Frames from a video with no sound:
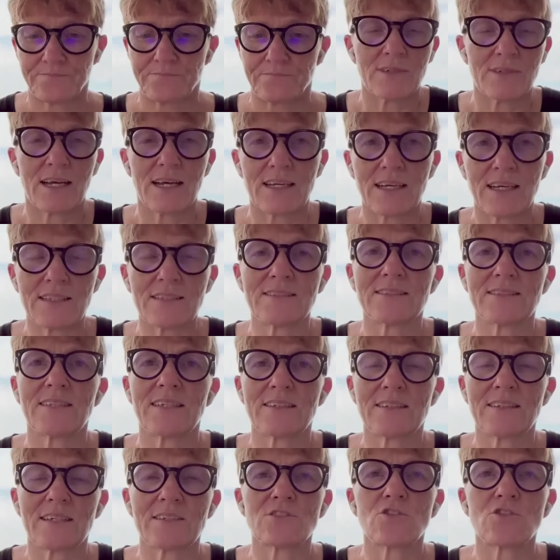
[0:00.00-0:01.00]
I gotta
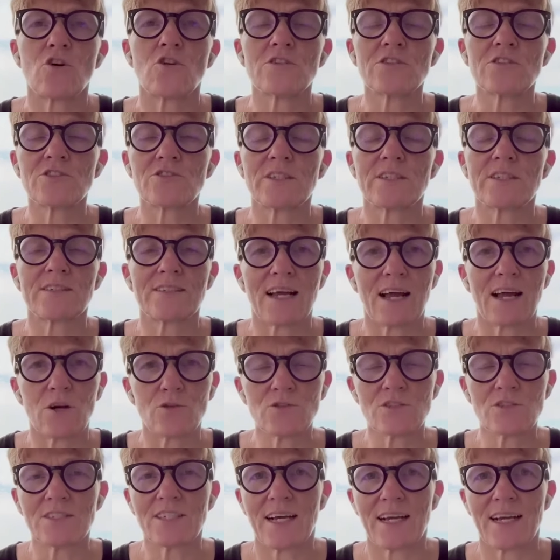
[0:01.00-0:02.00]
say, there's also a
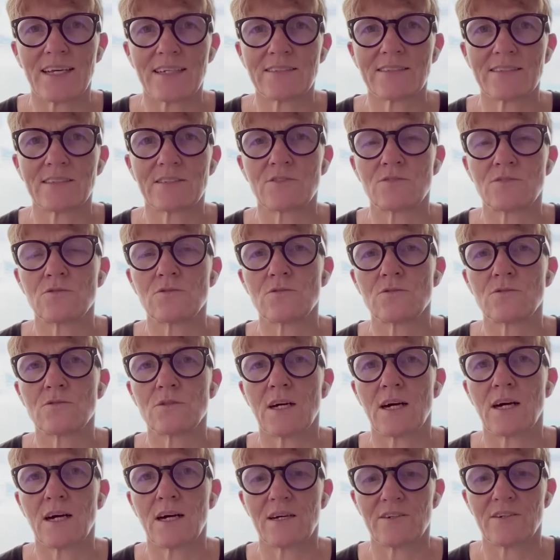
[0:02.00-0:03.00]
downside
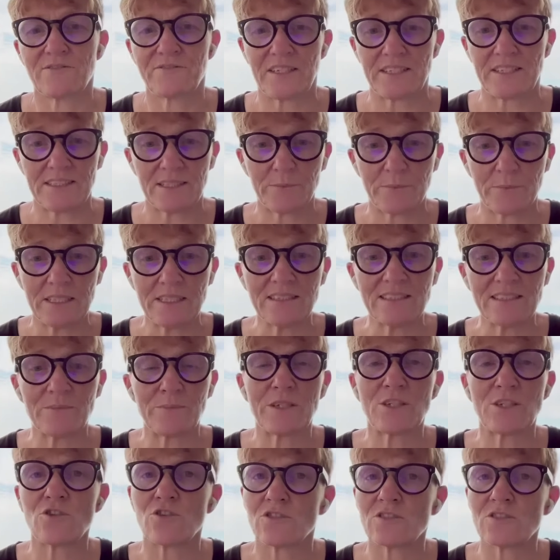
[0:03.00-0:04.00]
to Fedimints
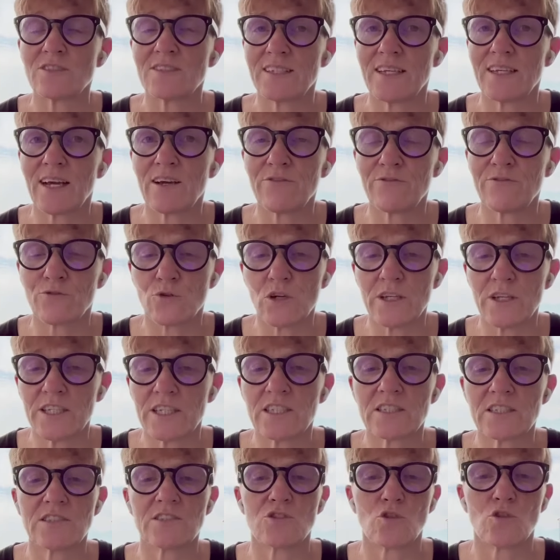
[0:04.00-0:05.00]
because they are fully
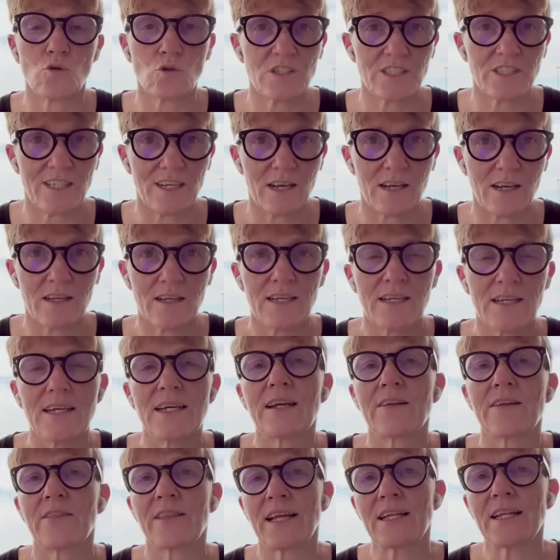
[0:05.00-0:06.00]
custodial.
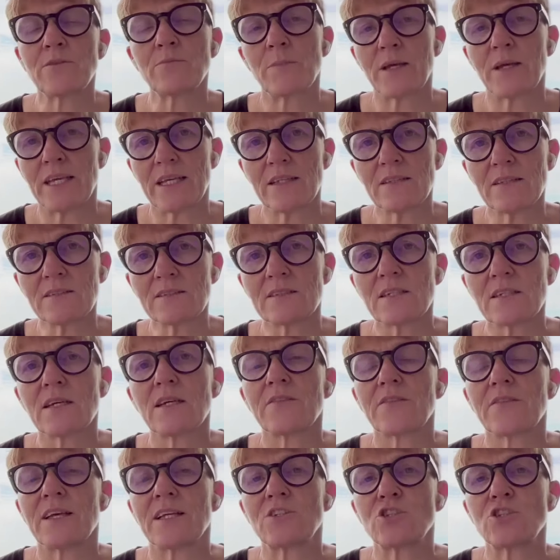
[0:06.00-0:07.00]
That means
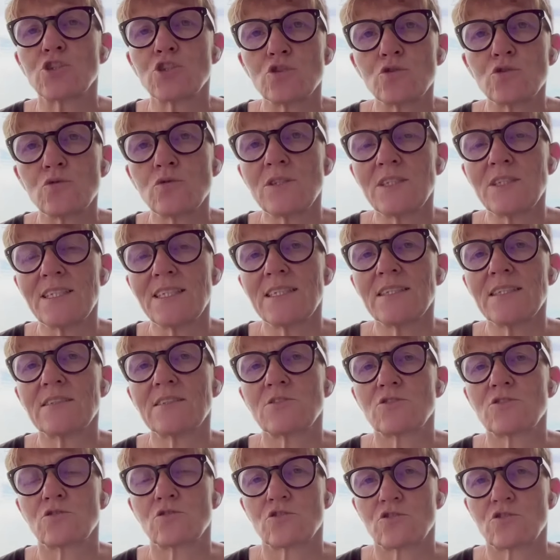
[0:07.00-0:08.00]
that you need
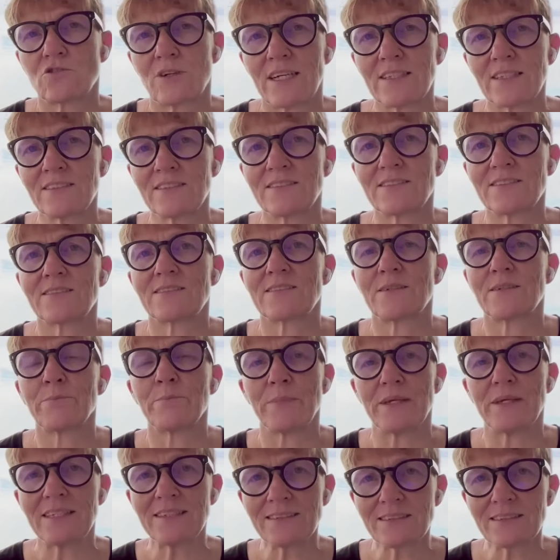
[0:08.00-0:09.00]
to trust the
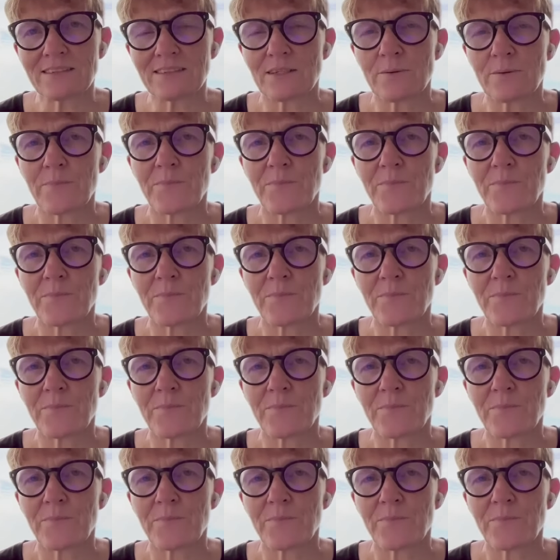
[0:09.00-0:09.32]
mint